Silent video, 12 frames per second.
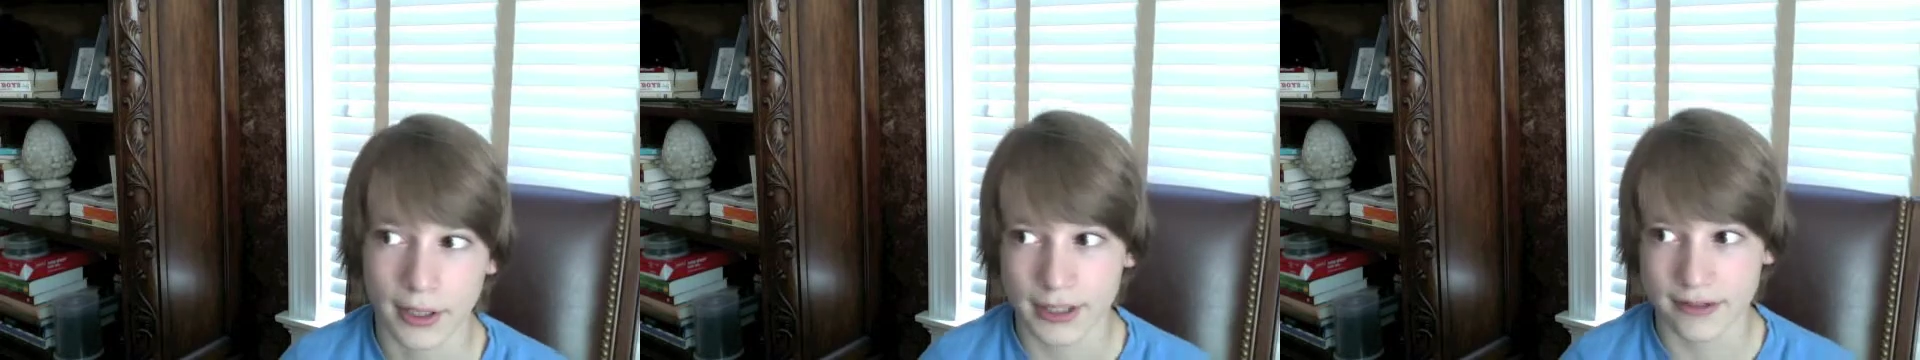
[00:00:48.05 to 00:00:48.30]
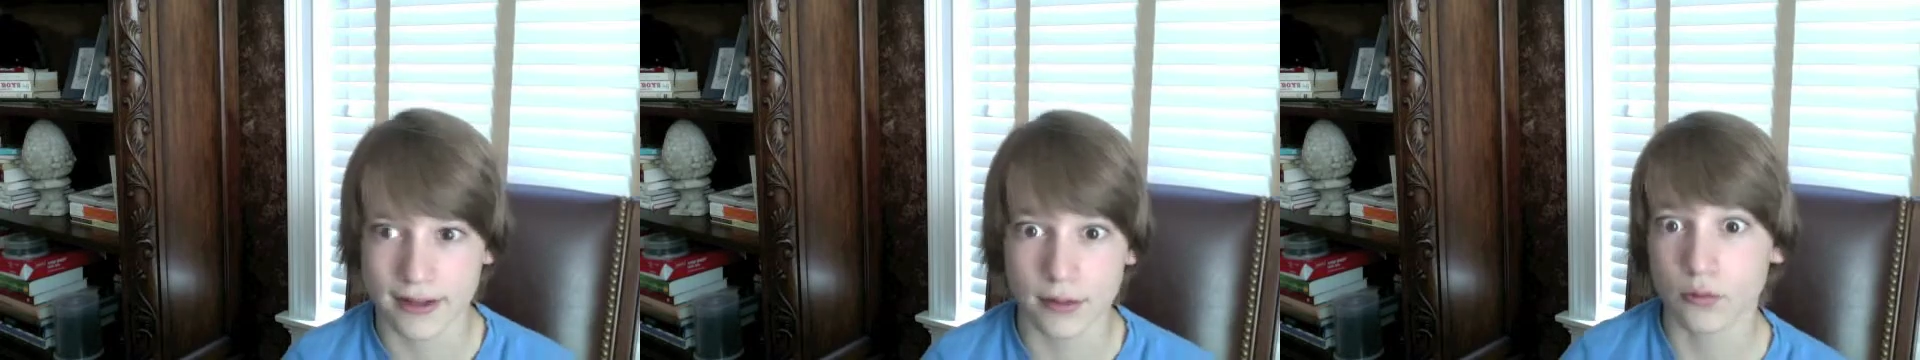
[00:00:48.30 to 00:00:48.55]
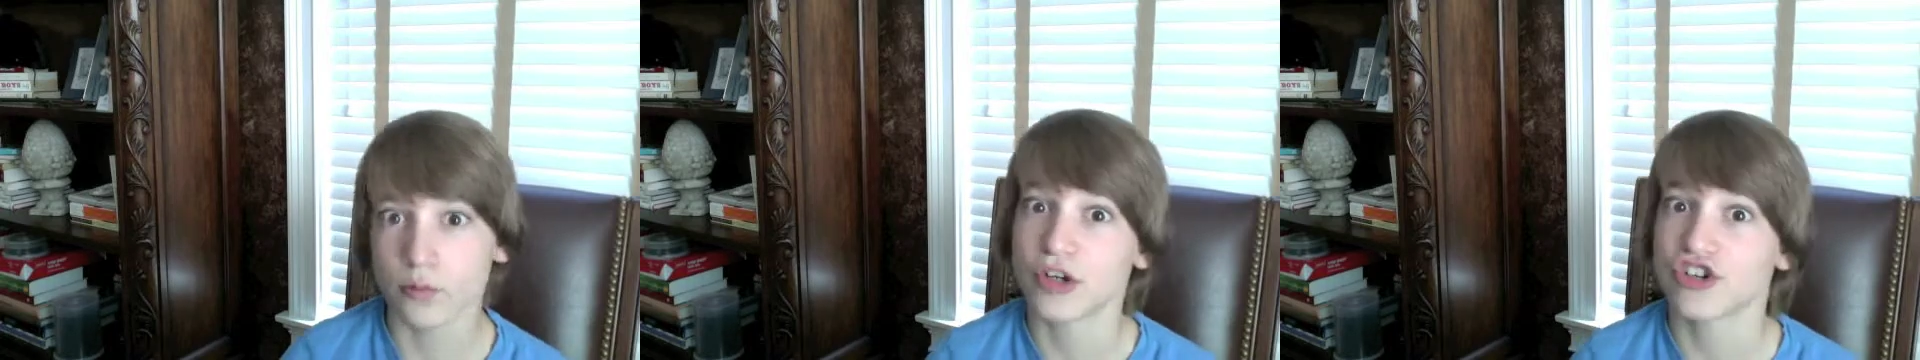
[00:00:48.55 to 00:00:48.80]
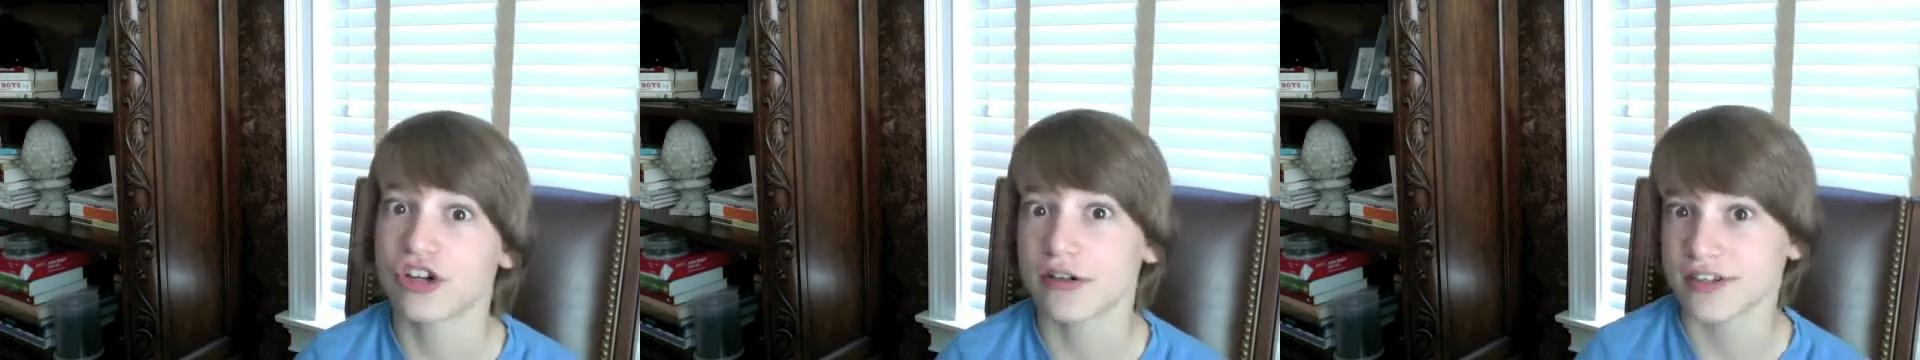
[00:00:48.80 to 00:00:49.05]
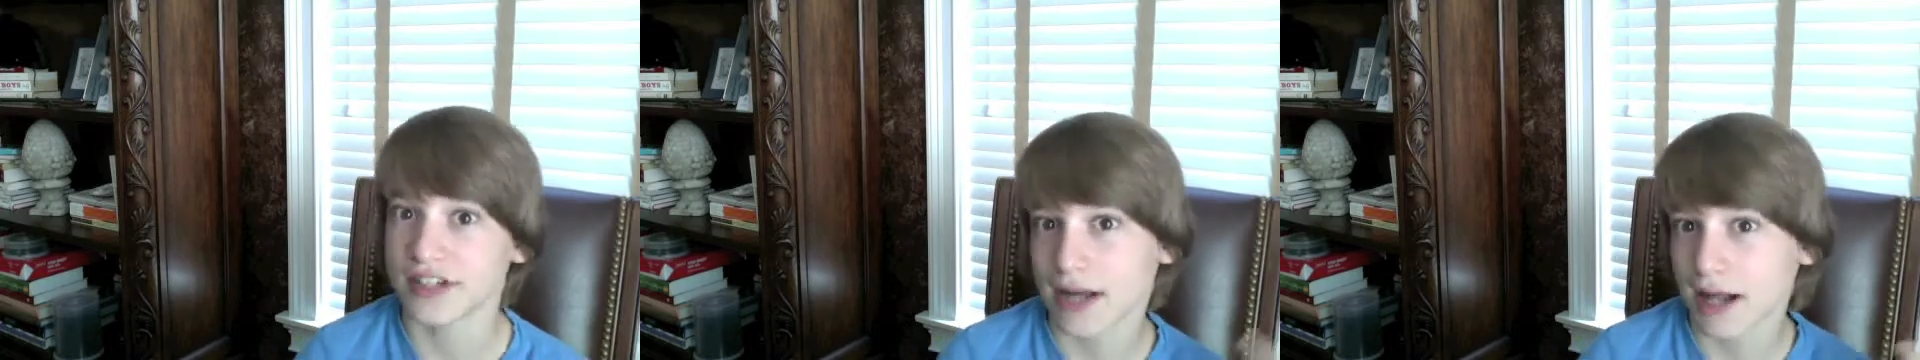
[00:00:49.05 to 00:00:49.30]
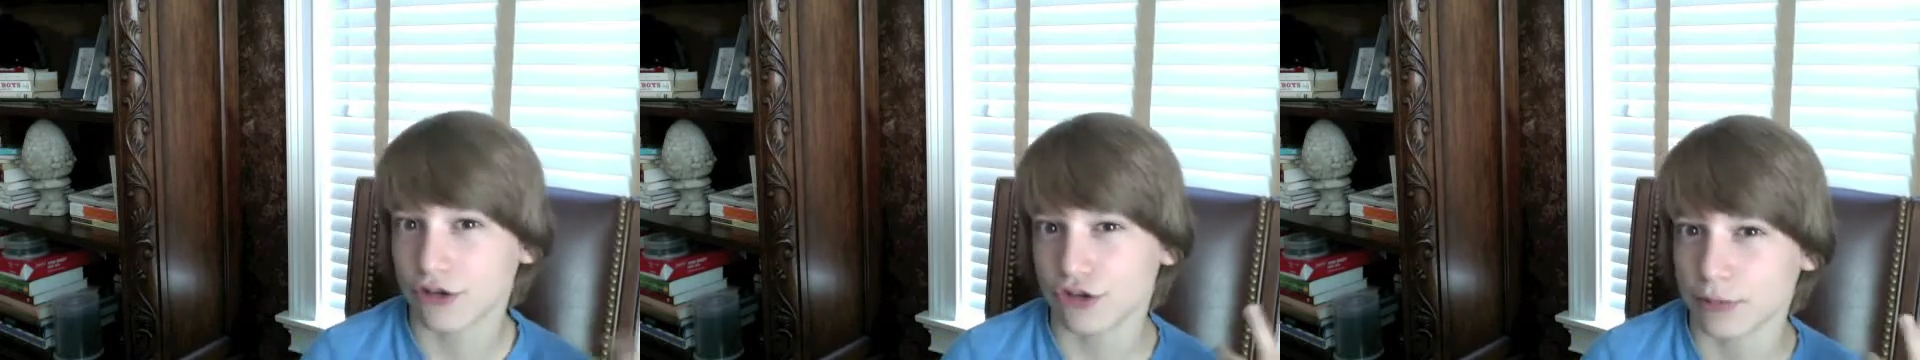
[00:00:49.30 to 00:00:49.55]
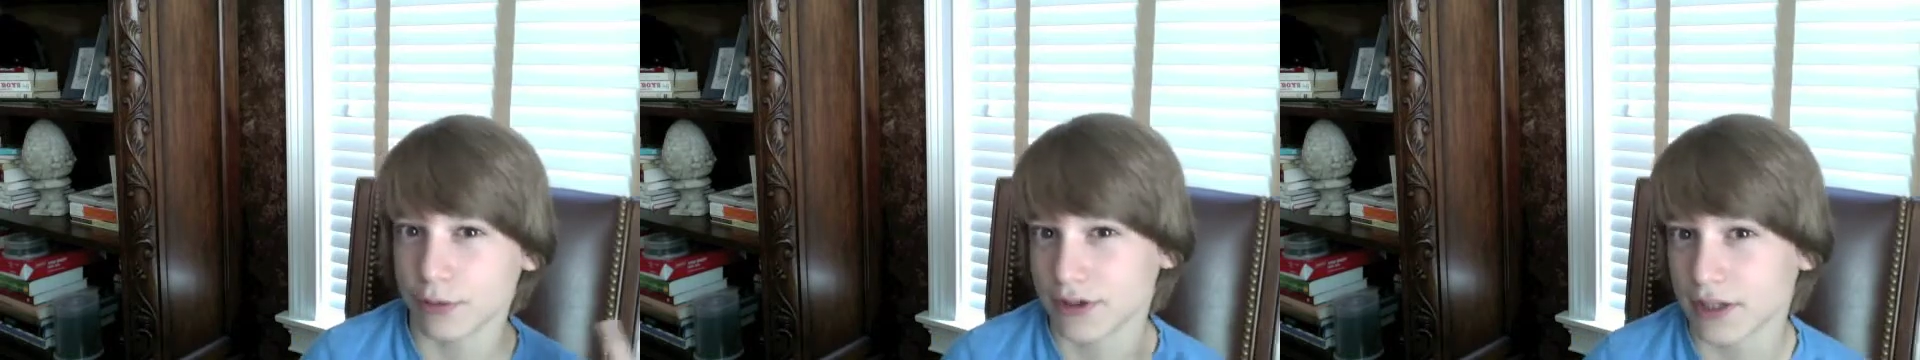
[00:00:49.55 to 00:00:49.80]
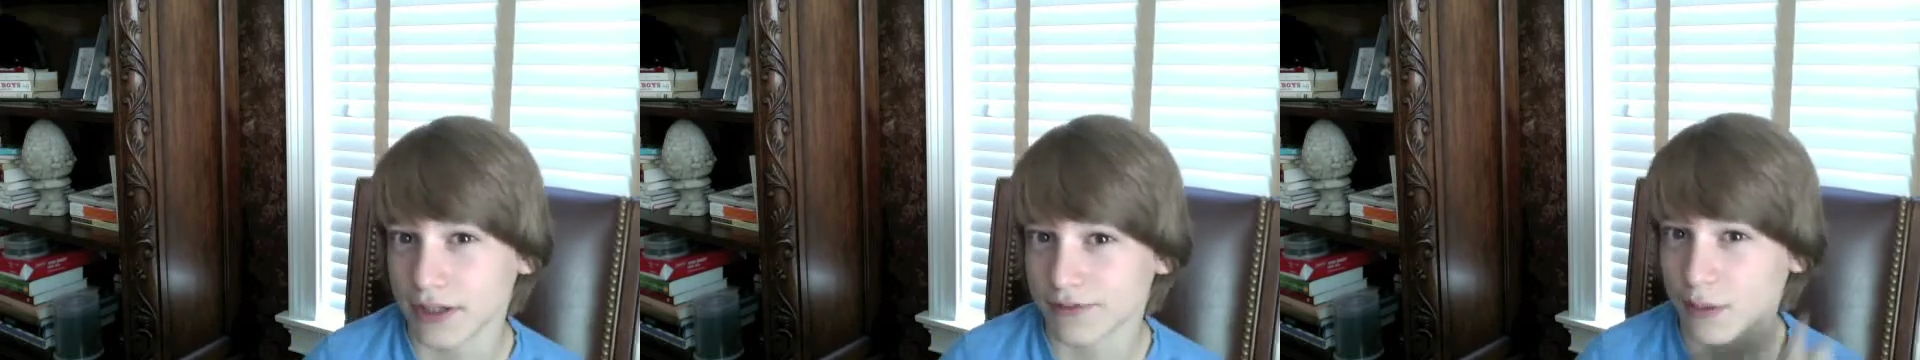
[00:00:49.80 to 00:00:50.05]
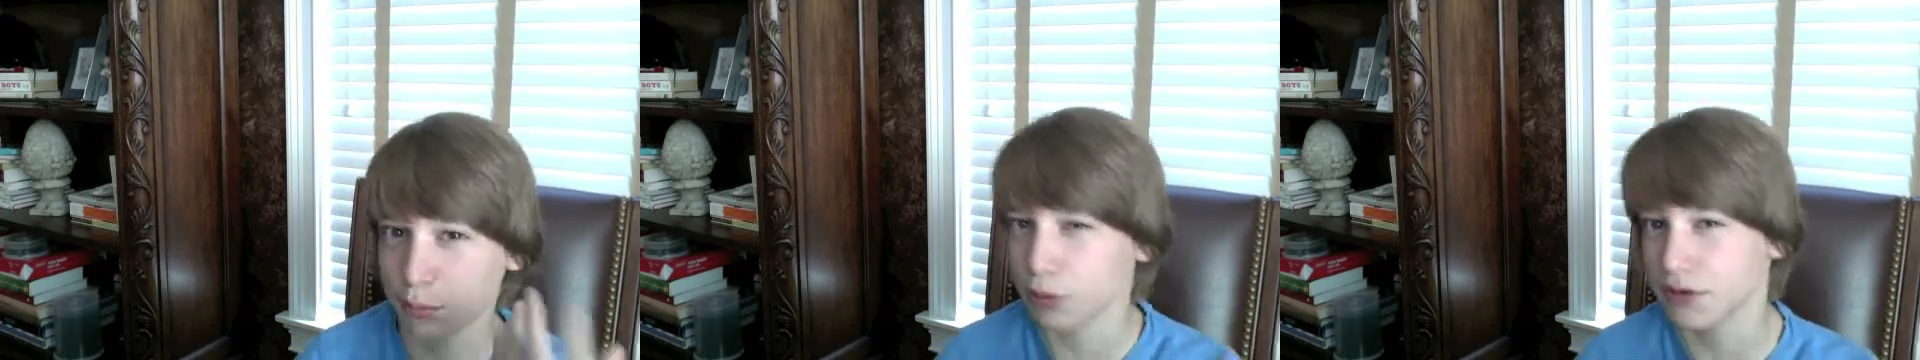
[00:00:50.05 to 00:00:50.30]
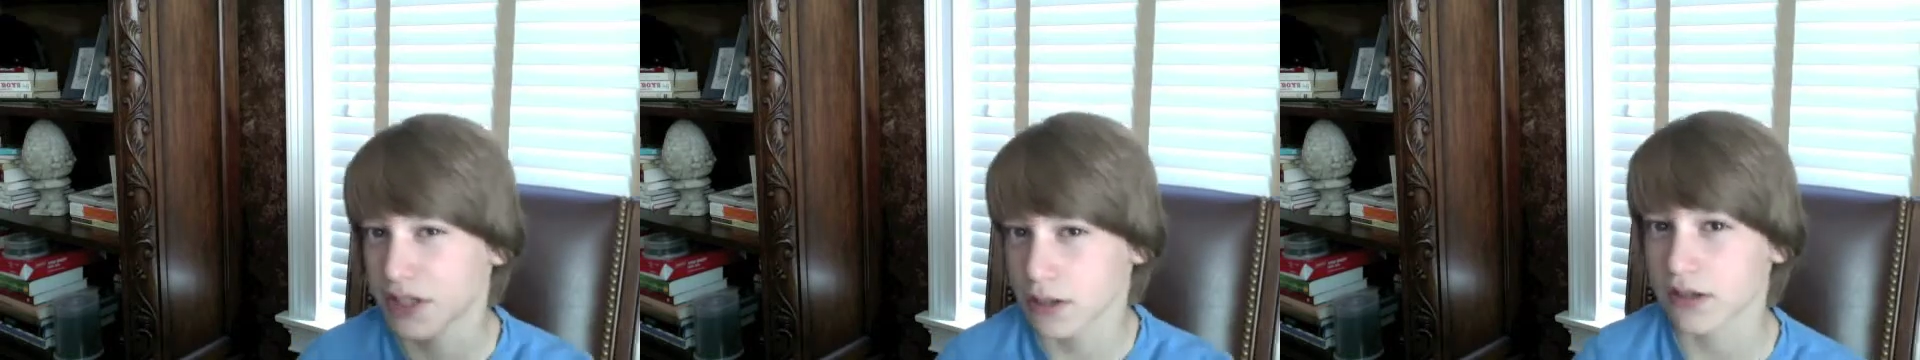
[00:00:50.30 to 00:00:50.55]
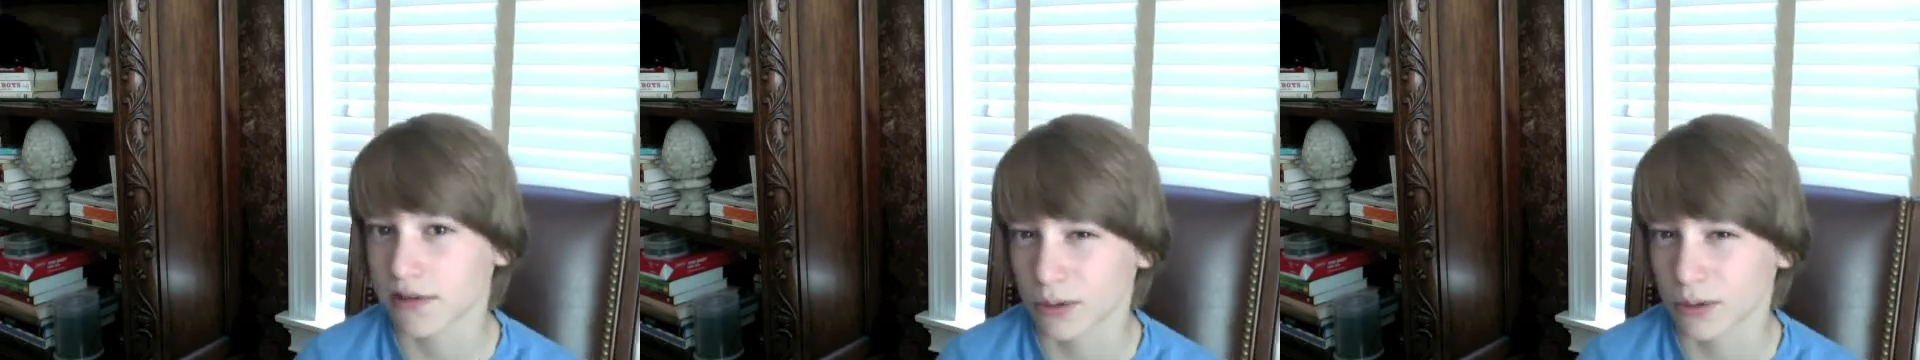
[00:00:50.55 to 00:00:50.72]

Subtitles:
say, ooh, my channel's technology, but then if I'm posting this,